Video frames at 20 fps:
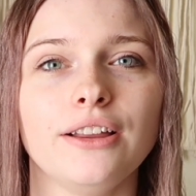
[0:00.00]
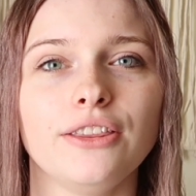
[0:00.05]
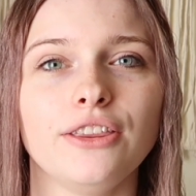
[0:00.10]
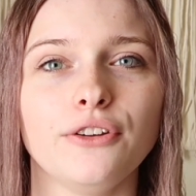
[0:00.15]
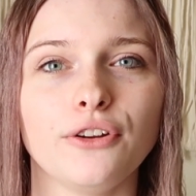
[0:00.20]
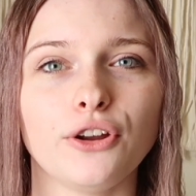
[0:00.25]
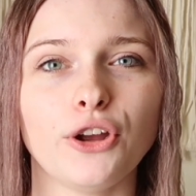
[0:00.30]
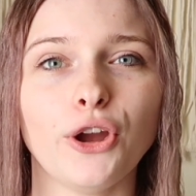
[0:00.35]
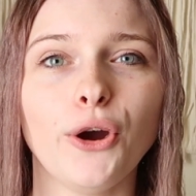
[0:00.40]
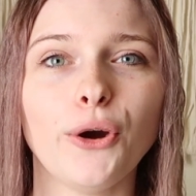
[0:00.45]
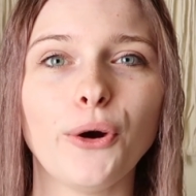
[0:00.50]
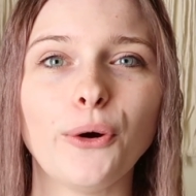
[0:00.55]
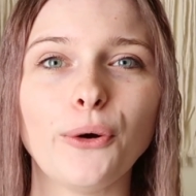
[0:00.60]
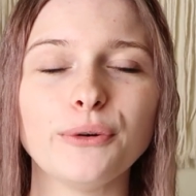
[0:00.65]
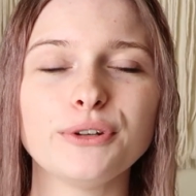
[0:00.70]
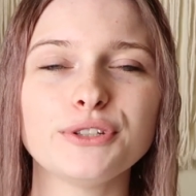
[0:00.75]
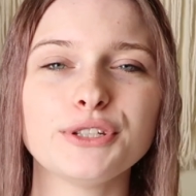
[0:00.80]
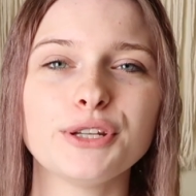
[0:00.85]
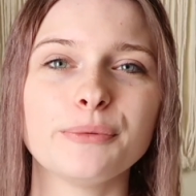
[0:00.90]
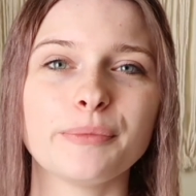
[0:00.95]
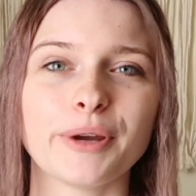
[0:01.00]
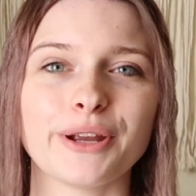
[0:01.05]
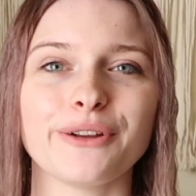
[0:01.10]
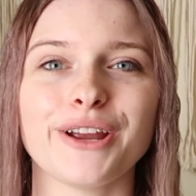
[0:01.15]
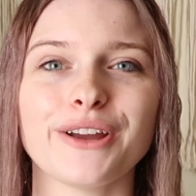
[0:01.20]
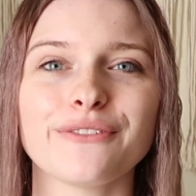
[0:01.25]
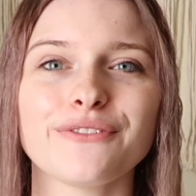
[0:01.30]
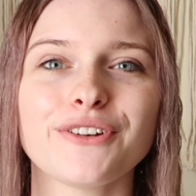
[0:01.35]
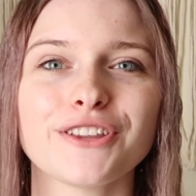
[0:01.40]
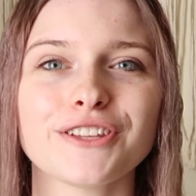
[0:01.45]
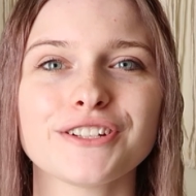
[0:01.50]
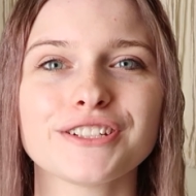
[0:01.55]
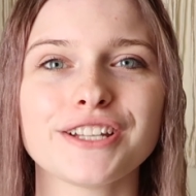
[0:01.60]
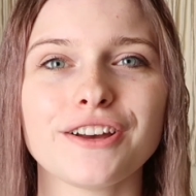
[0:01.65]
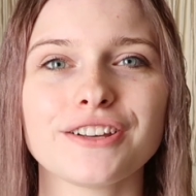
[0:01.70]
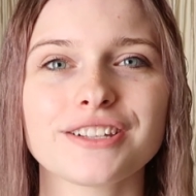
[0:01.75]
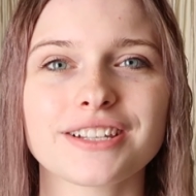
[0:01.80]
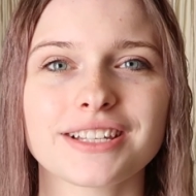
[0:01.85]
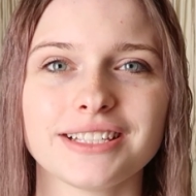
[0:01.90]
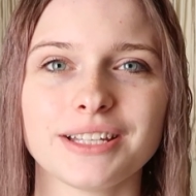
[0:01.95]
the code to my grandfather's
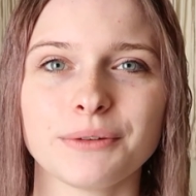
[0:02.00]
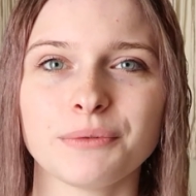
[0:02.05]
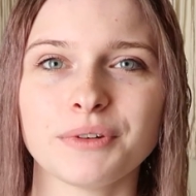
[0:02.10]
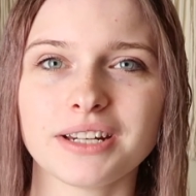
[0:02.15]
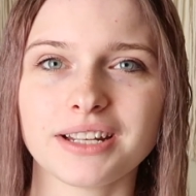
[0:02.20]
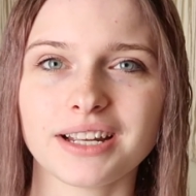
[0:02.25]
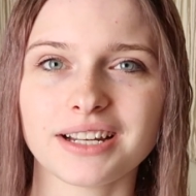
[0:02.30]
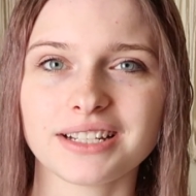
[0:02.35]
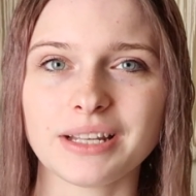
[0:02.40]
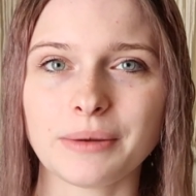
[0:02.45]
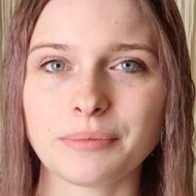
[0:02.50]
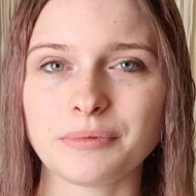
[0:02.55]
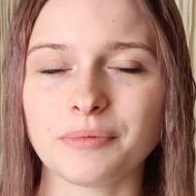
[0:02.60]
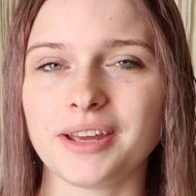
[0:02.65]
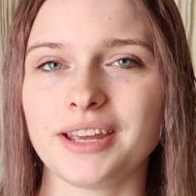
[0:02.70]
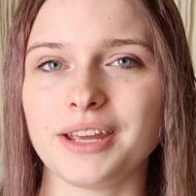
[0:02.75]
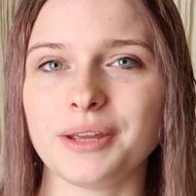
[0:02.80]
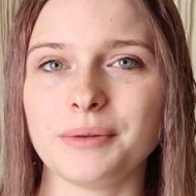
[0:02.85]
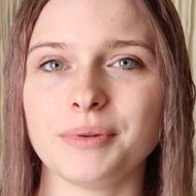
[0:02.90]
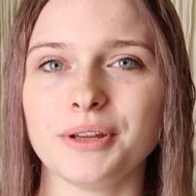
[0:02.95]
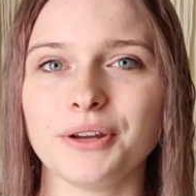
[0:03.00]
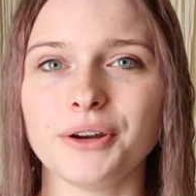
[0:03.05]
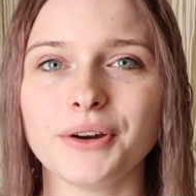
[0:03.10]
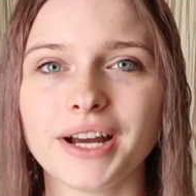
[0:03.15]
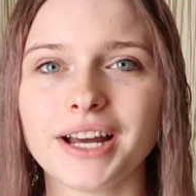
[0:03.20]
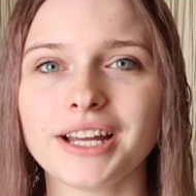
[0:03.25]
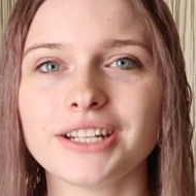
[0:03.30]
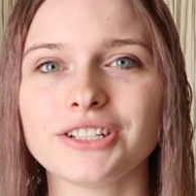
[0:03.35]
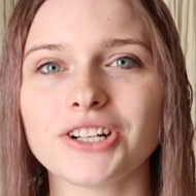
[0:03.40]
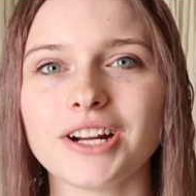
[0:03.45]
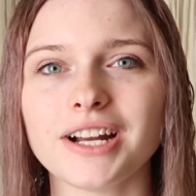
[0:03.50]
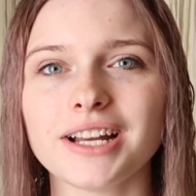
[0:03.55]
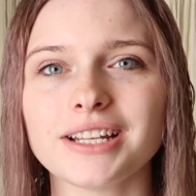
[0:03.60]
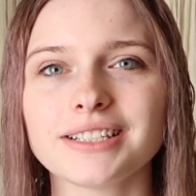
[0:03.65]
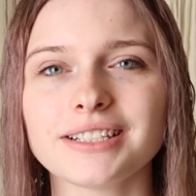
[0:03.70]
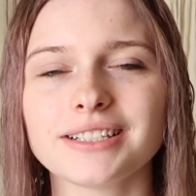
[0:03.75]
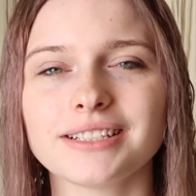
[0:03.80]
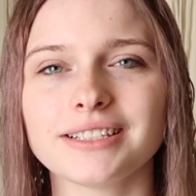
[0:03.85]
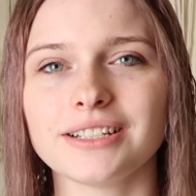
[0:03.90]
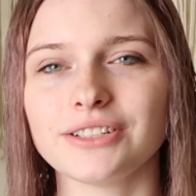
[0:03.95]
house because they wouldn't accept my APO
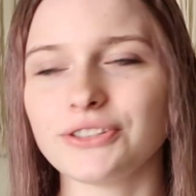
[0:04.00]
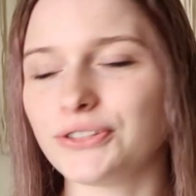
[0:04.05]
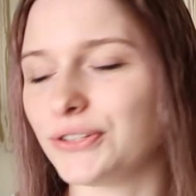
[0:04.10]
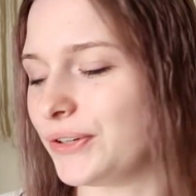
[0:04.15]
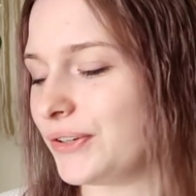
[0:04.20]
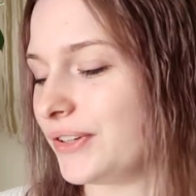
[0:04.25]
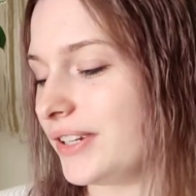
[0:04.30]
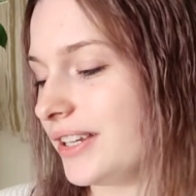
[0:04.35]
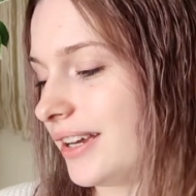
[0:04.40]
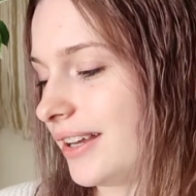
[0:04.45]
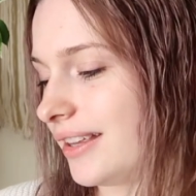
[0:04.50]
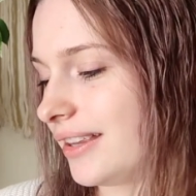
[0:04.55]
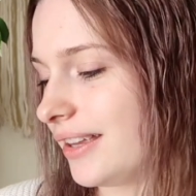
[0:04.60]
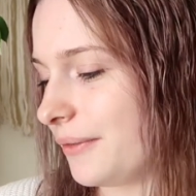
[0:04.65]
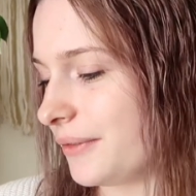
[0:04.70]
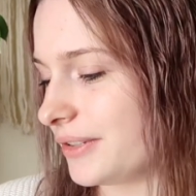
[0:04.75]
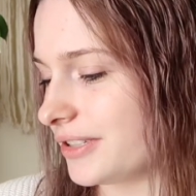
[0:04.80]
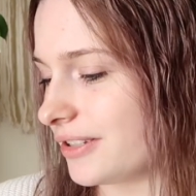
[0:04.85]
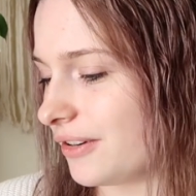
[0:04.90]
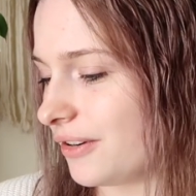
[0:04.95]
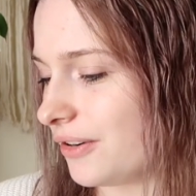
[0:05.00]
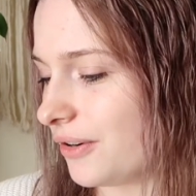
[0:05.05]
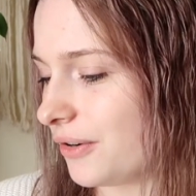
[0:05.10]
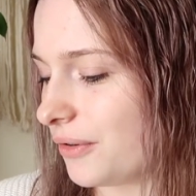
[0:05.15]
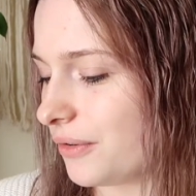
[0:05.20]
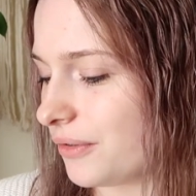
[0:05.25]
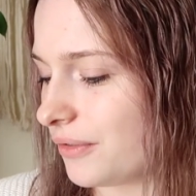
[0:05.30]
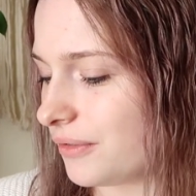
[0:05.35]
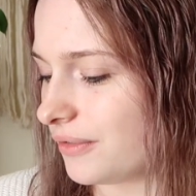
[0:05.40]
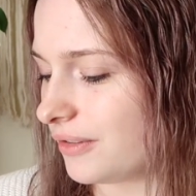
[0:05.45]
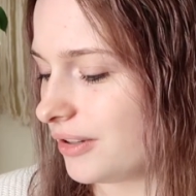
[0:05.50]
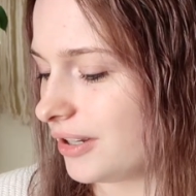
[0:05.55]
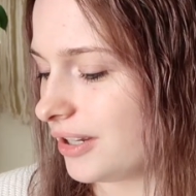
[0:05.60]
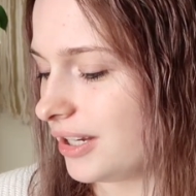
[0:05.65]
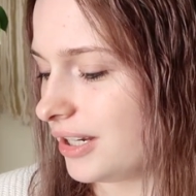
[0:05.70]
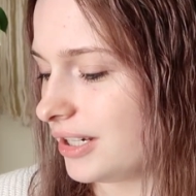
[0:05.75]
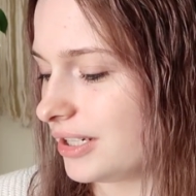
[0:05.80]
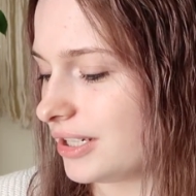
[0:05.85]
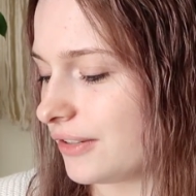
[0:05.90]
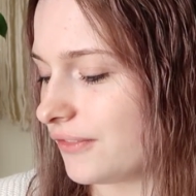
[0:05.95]
address. So yeah, that was a whole
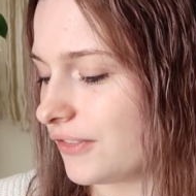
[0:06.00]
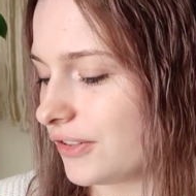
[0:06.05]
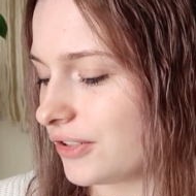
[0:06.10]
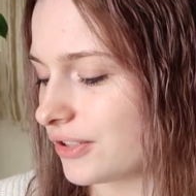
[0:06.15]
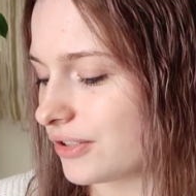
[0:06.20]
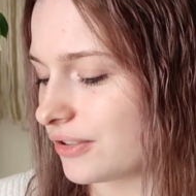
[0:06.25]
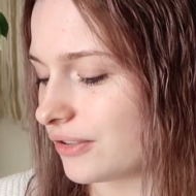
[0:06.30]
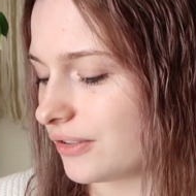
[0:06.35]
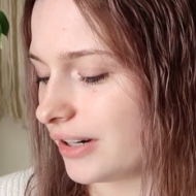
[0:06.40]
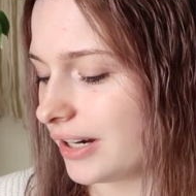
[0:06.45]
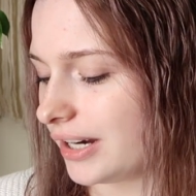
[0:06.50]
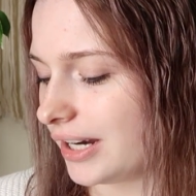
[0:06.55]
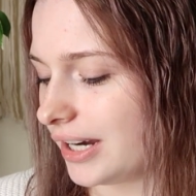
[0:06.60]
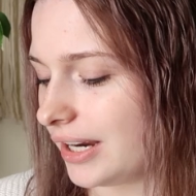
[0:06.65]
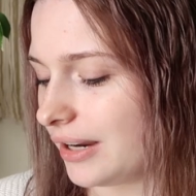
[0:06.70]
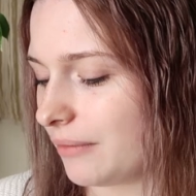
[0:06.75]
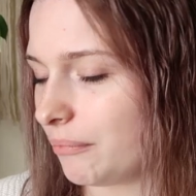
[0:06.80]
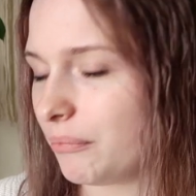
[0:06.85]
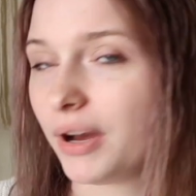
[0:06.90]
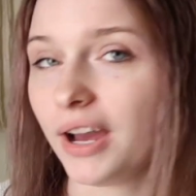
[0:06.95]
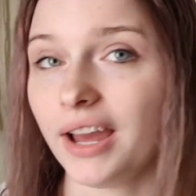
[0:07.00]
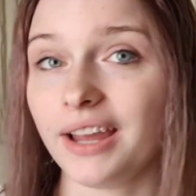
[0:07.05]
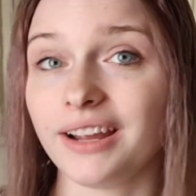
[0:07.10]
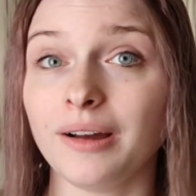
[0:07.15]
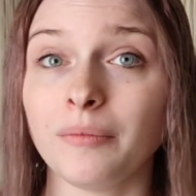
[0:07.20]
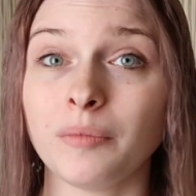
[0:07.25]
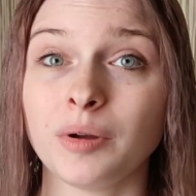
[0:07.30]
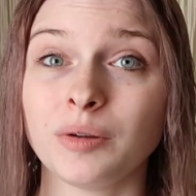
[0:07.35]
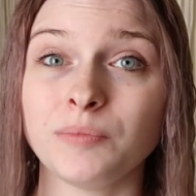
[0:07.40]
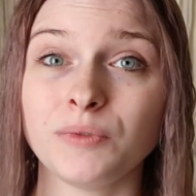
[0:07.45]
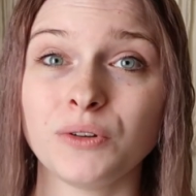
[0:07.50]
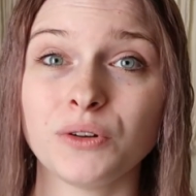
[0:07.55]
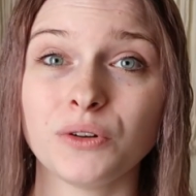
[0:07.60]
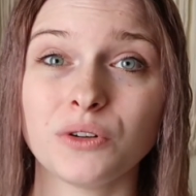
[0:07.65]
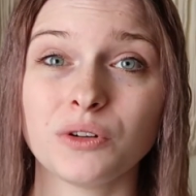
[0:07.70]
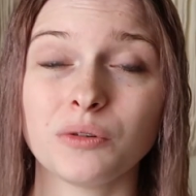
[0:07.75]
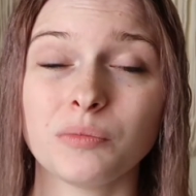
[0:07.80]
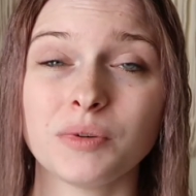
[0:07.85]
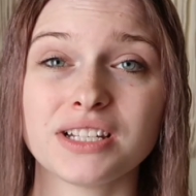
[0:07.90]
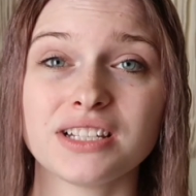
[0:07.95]
different story. But I got my
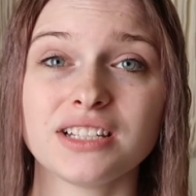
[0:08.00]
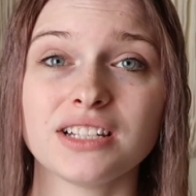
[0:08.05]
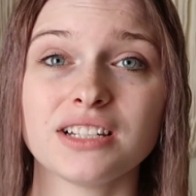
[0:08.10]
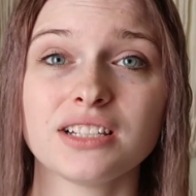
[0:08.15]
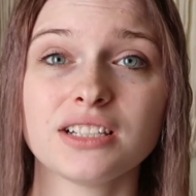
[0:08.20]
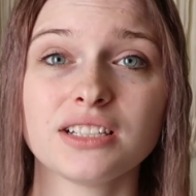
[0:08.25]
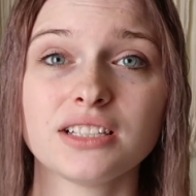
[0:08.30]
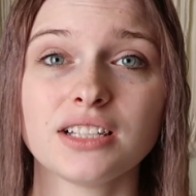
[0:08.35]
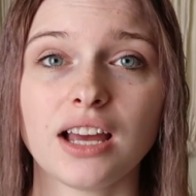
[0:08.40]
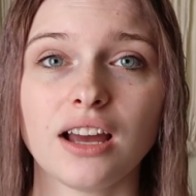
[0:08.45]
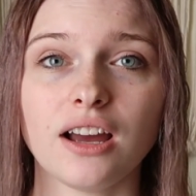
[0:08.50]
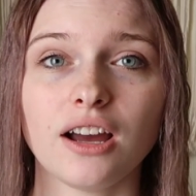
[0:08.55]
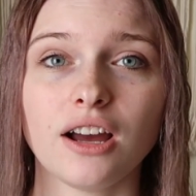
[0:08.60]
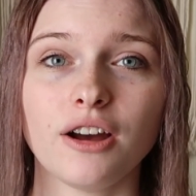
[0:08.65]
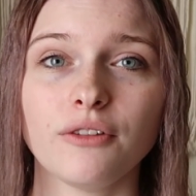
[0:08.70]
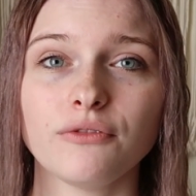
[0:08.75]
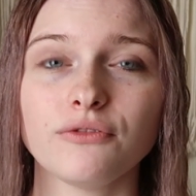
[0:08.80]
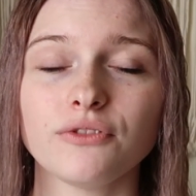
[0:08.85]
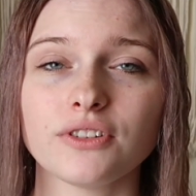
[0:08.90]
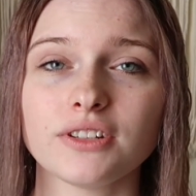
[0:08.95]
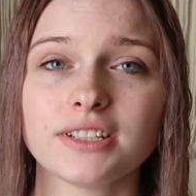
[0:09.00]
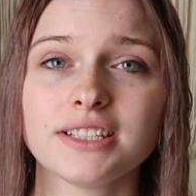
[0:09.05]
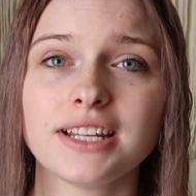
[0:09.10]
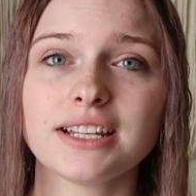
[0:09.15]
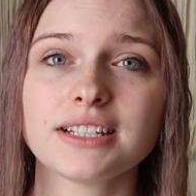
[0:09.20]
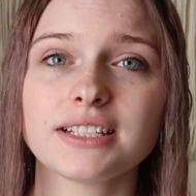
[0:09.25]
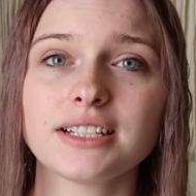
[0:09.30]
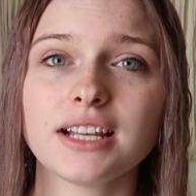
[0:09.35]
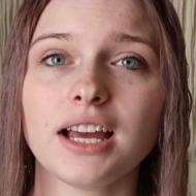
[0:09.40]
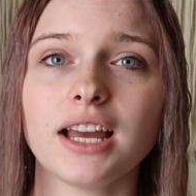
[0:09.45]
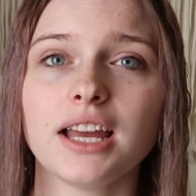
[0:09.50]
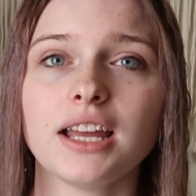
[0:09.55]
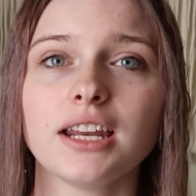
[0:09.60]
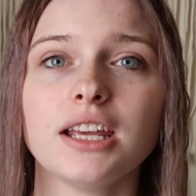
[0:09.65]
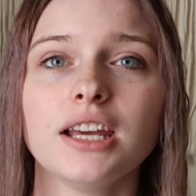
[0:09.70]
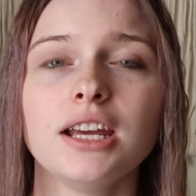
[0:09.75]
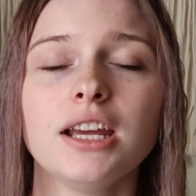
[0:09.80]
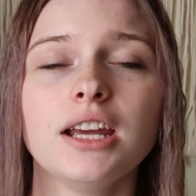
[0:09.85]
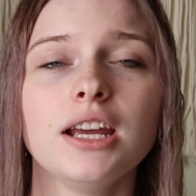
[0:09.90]
Google business set up for stateside.